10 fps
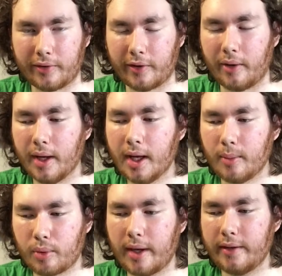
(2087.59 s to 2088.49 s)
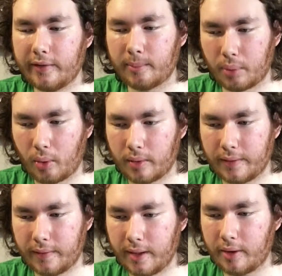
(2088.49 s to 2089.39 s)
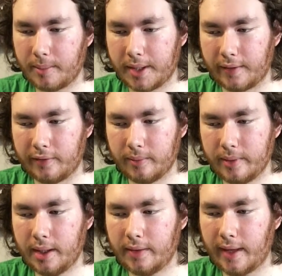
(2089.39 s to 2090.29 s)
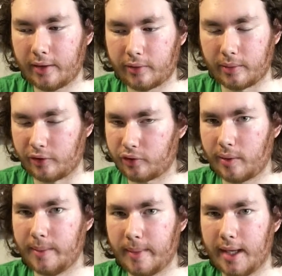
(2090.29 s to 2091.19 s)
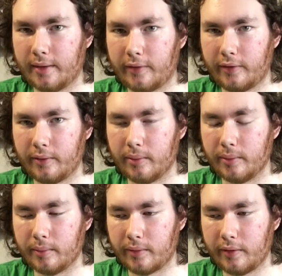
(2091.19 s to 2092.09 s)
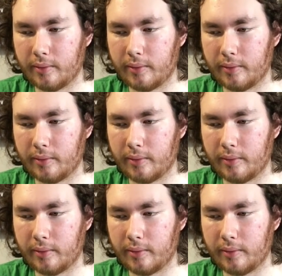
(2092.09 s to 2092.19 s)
So Brian is important there because you need that sort of straight man to